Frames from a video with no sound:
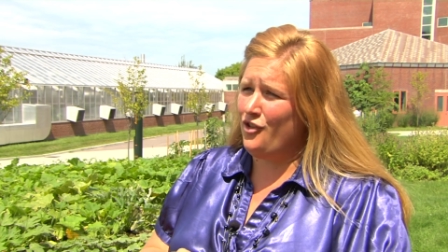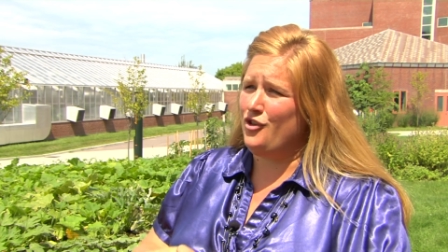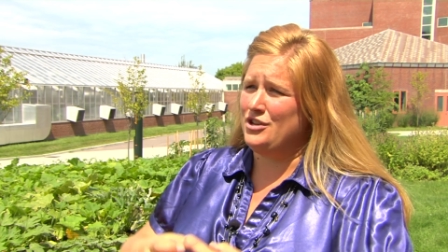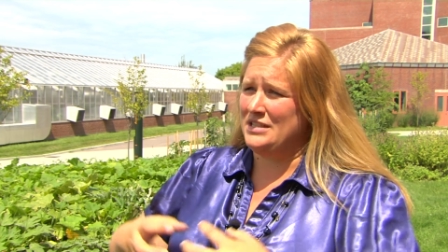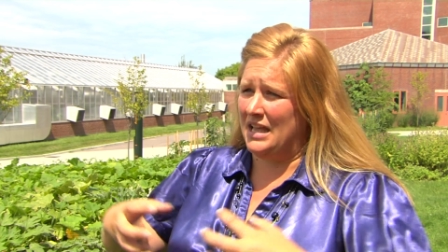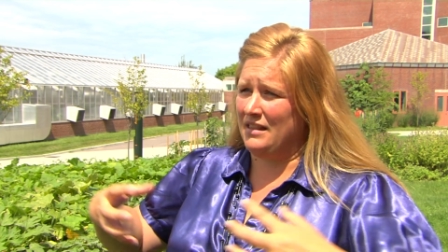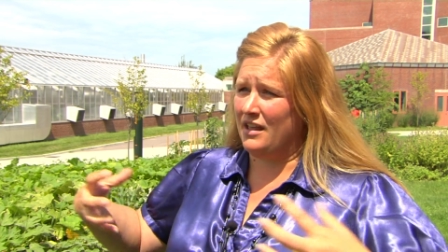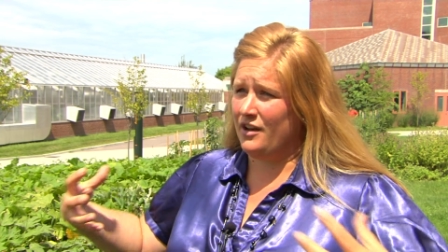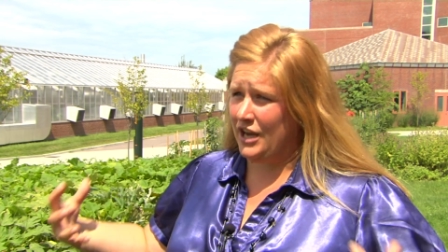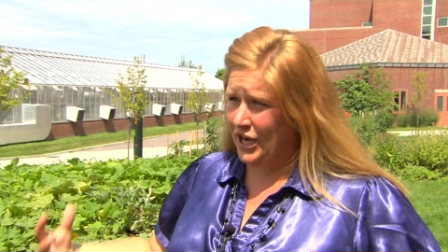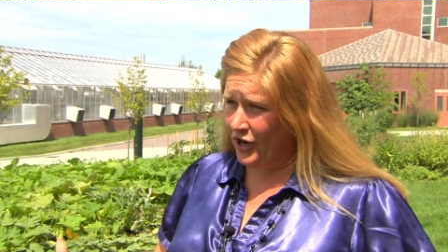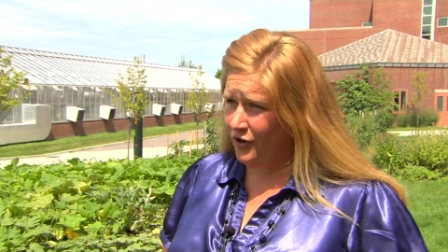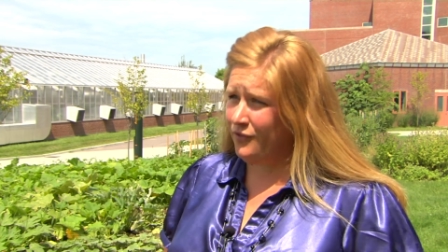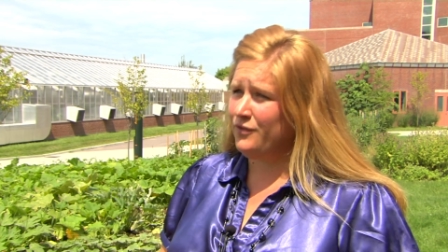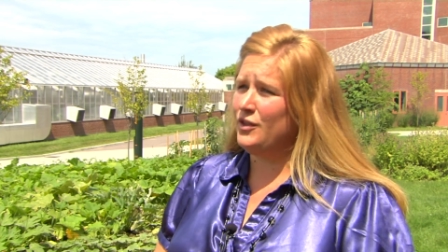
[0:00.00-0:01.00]
There's not a lot of
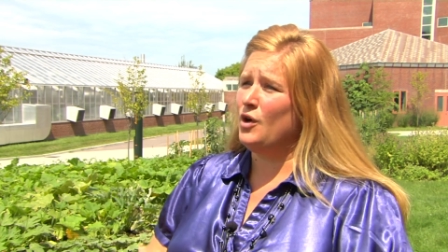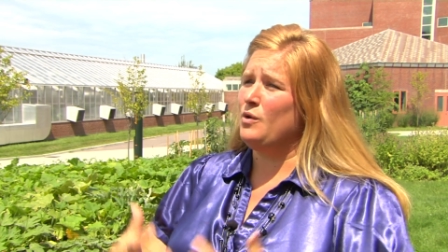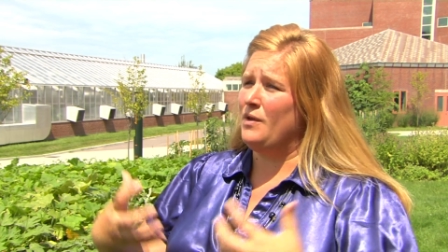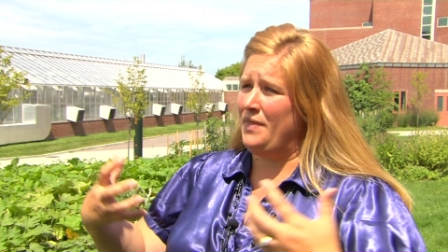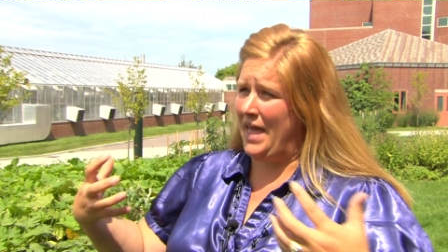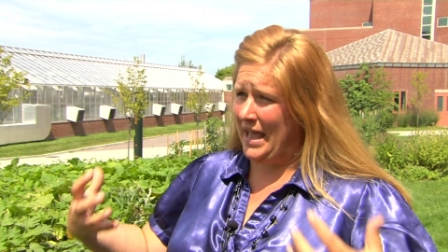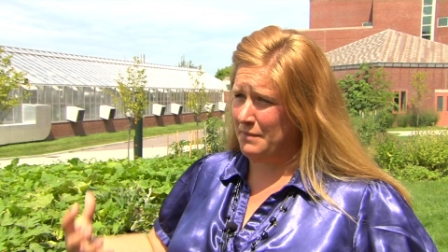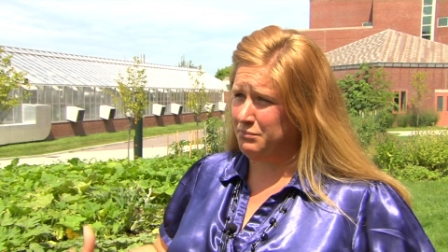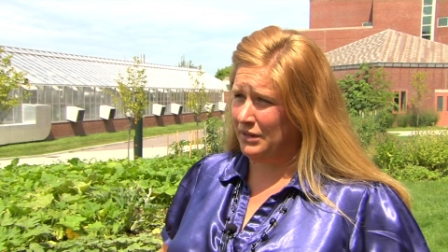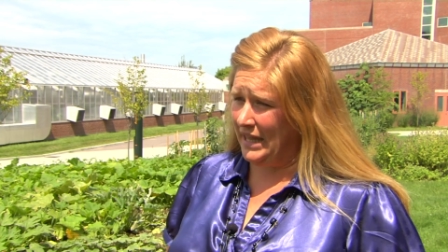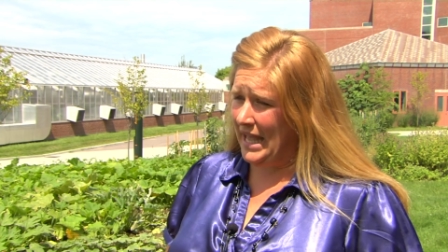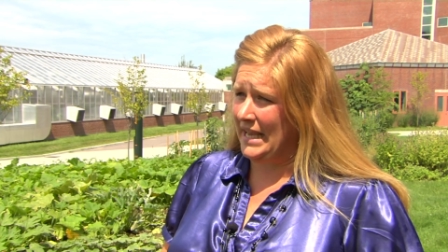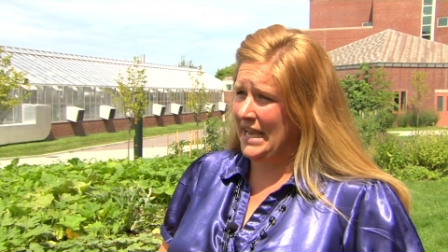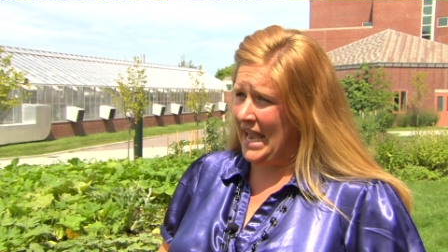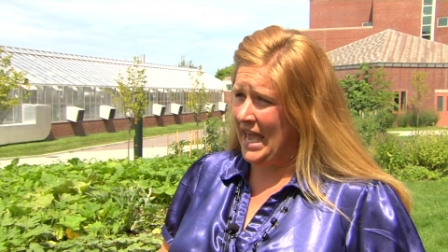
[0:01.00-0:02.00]
airflow in that
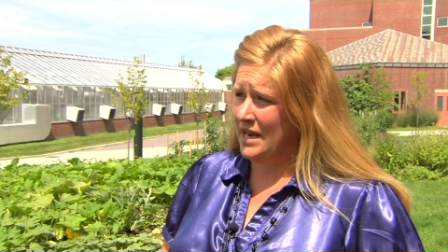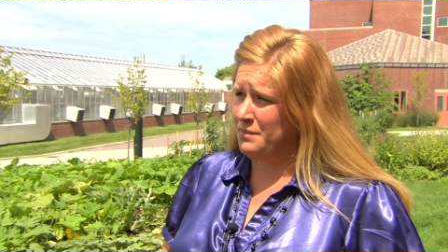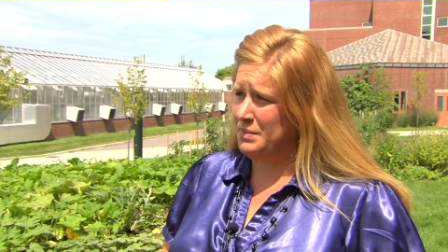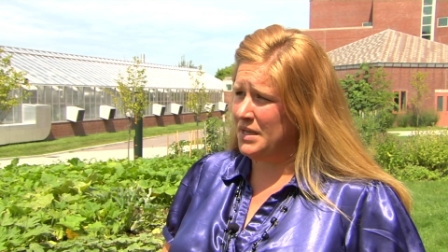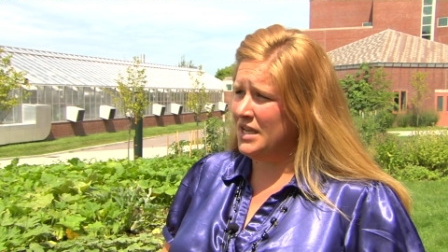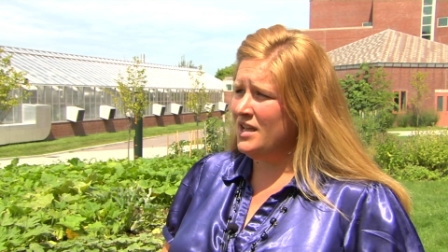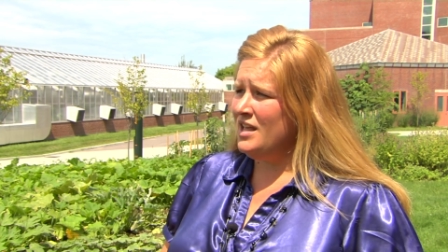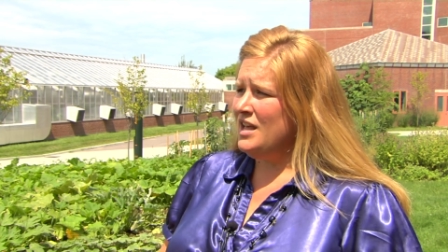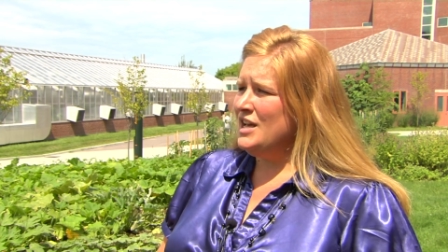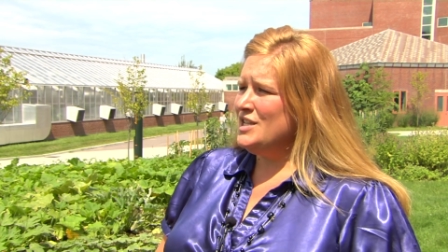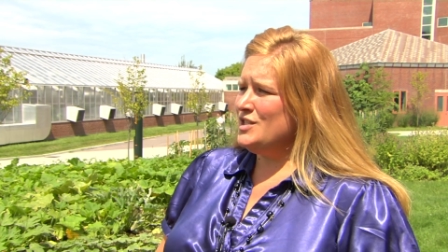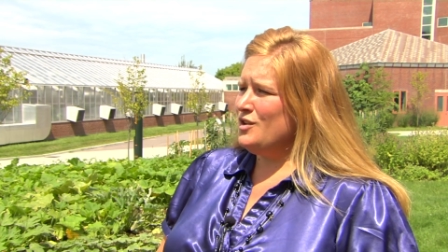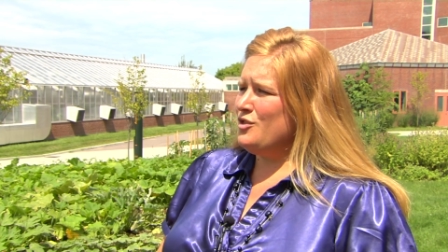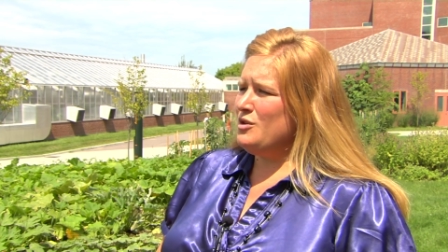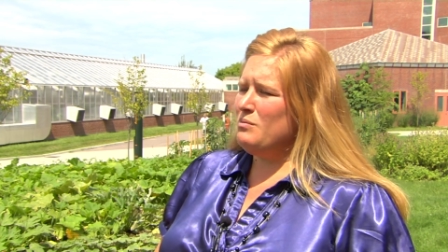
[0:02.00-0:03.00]
plant canopy,
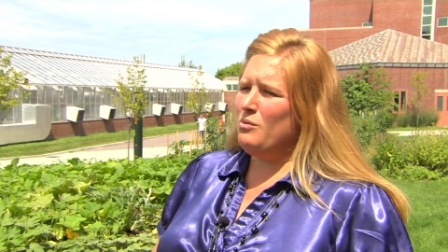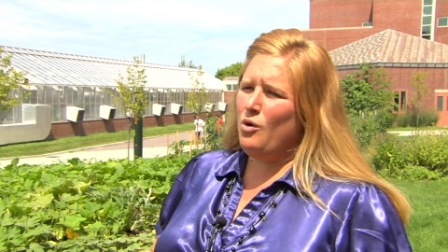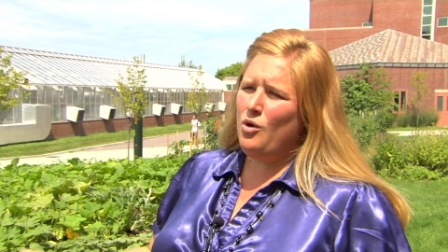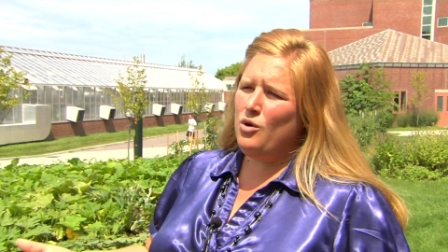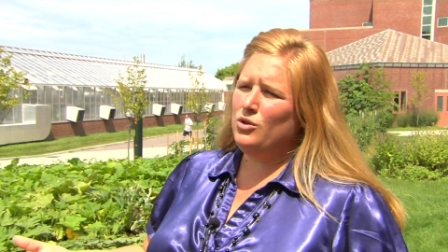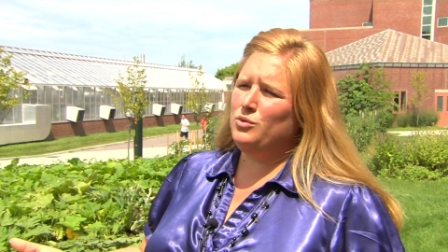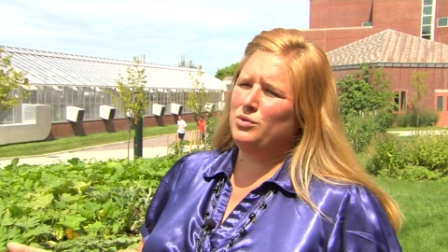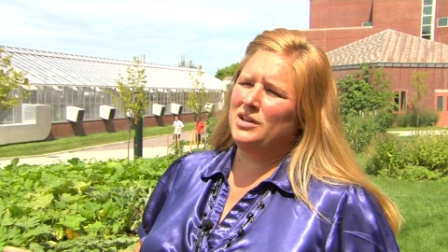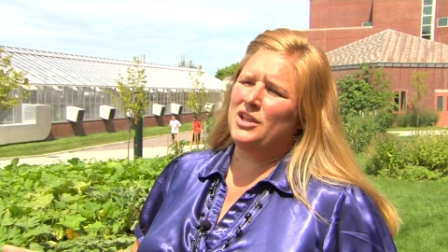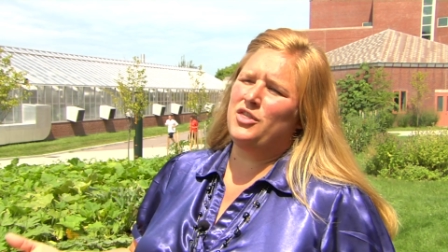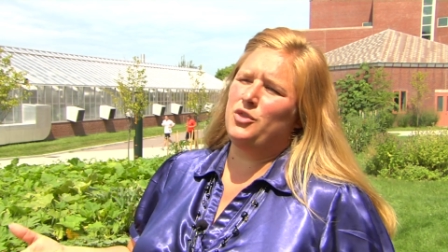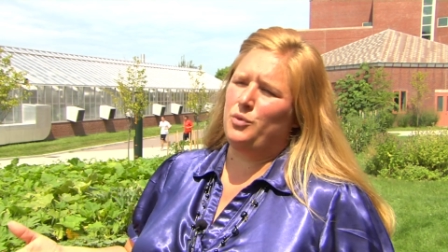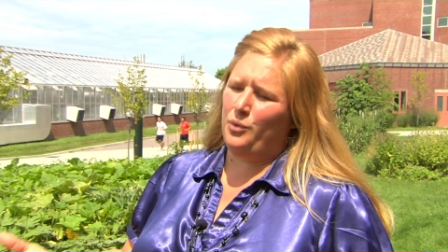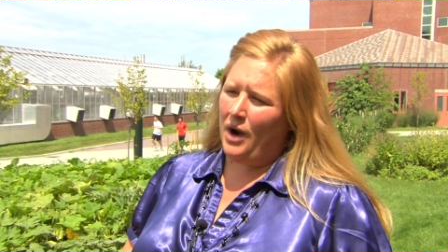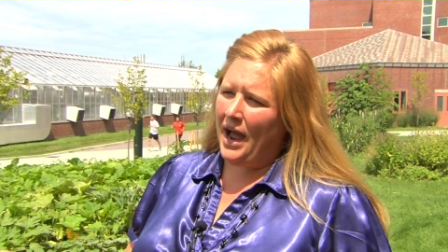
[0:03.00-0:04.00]
so the mold really
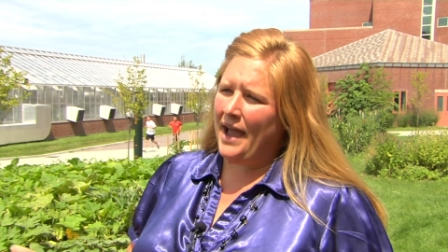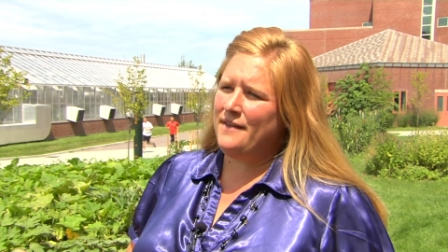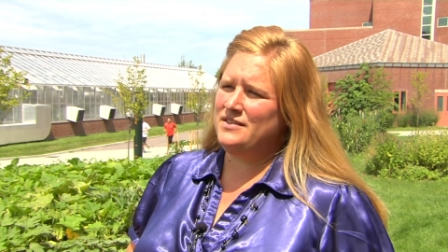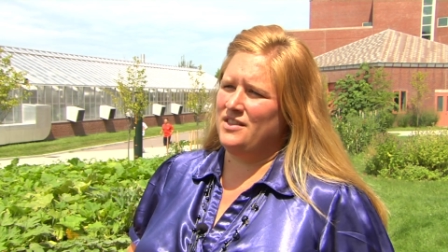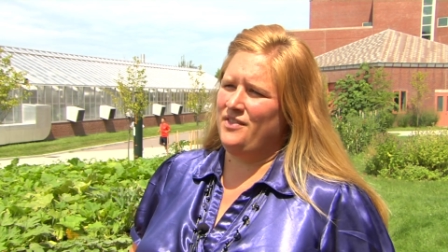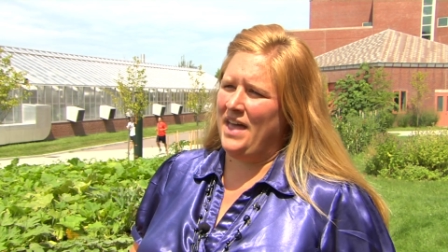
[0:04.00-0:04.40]
thrives in